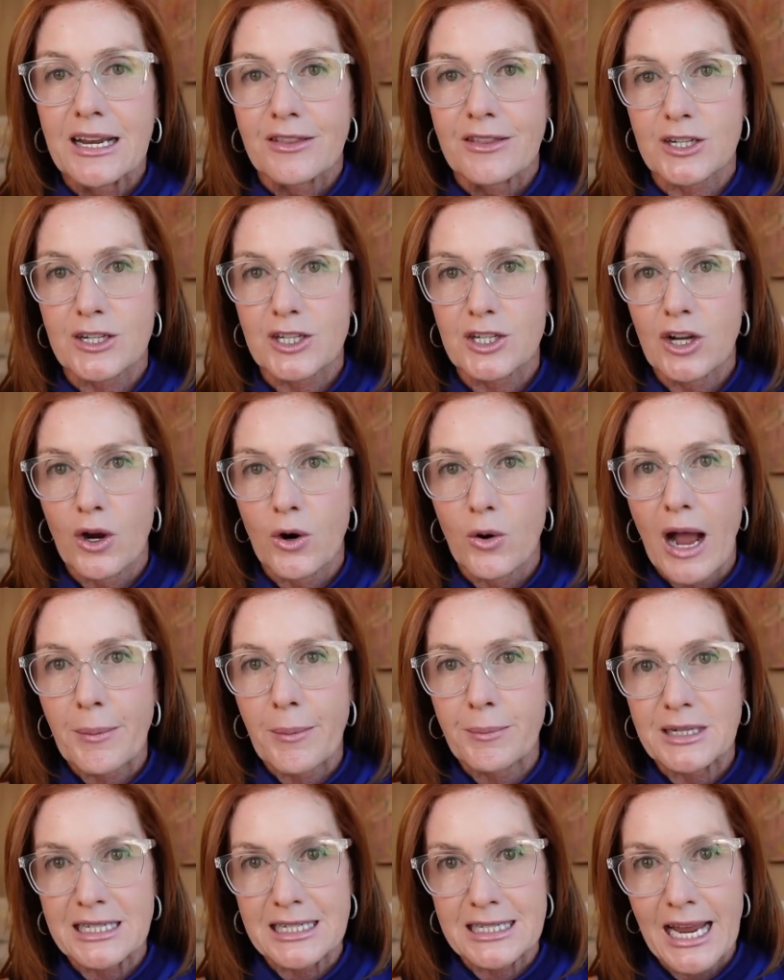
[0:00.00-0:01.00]
There's no
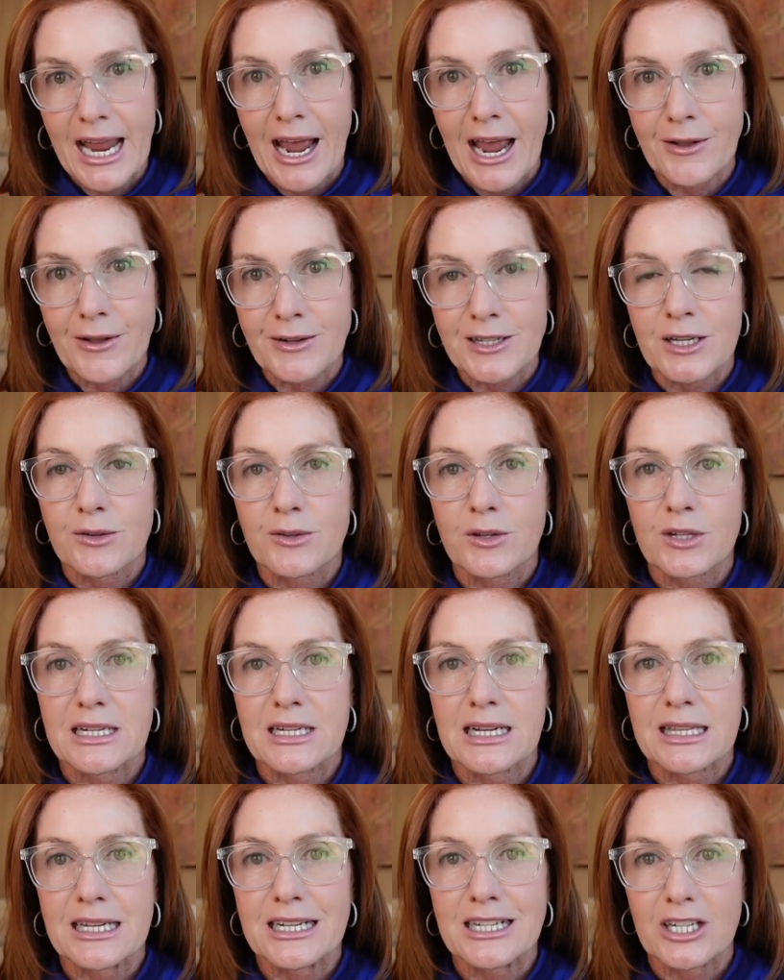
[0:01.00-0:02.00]
up and down, so there's
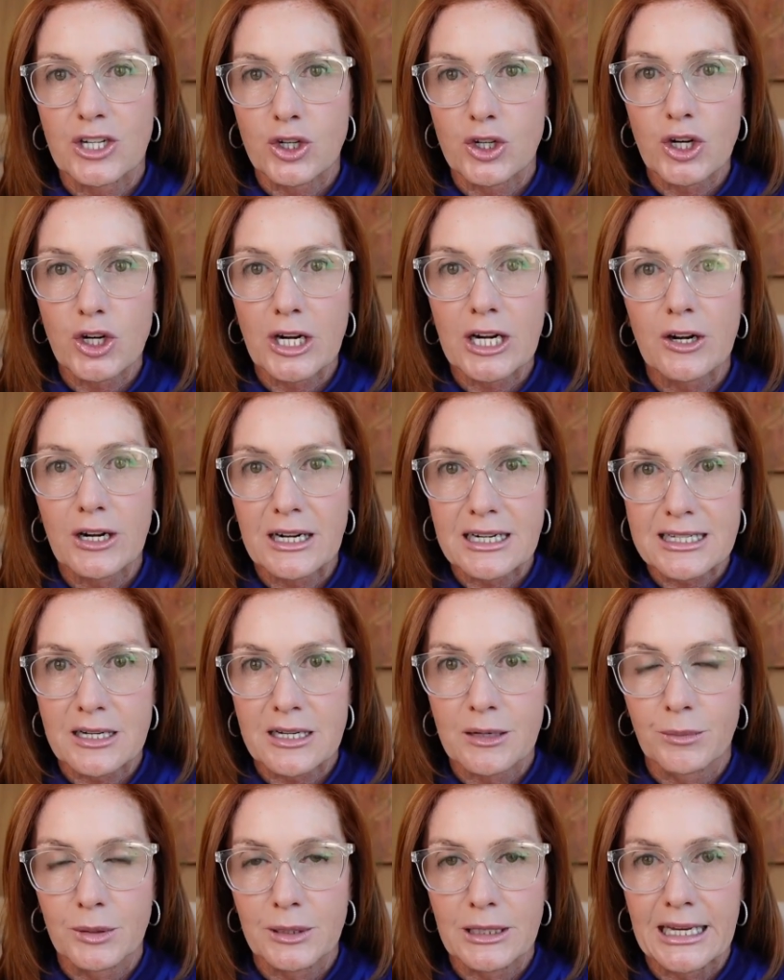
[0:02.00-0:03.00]
nothing to trigger us
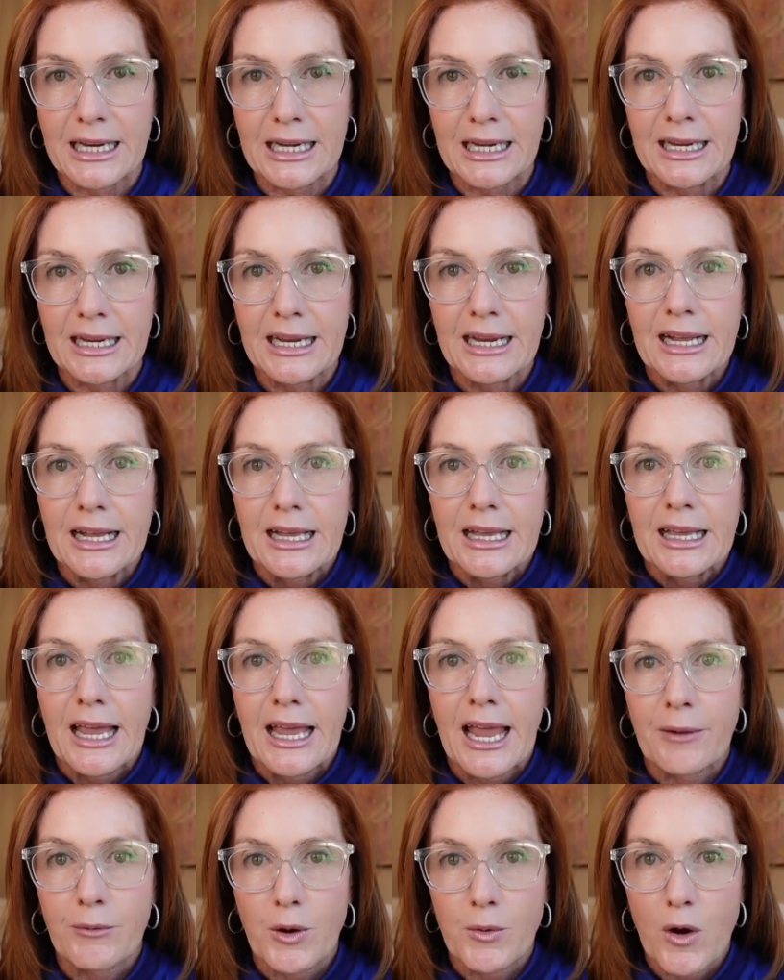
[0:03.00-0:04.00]
to bleed,
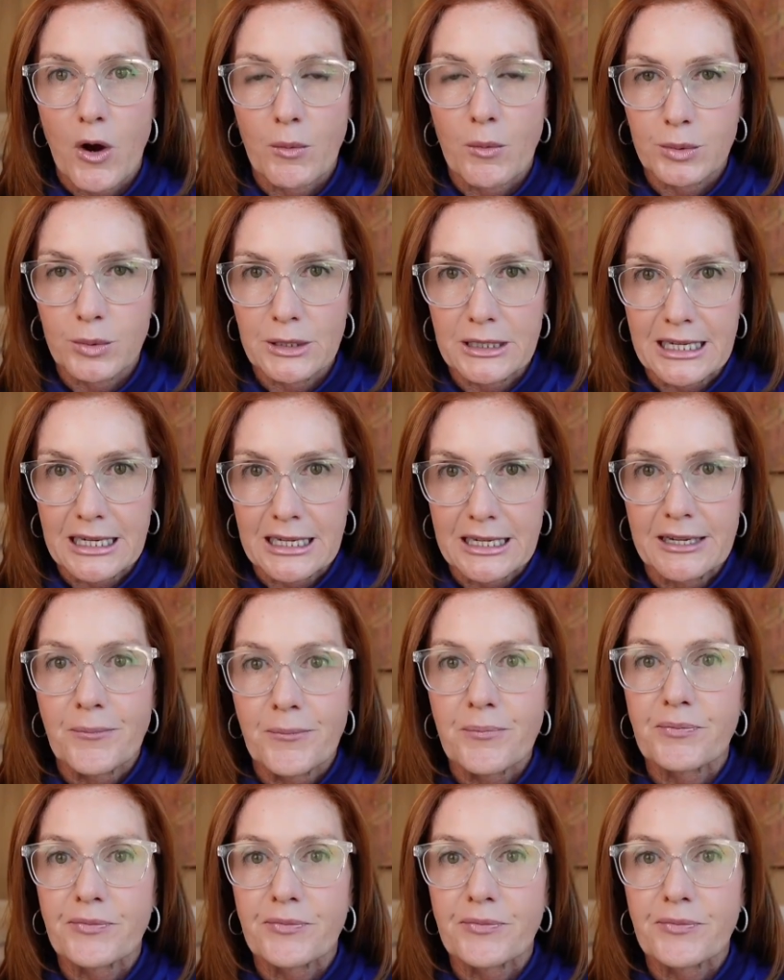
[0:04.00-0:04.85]
and we won't bleed.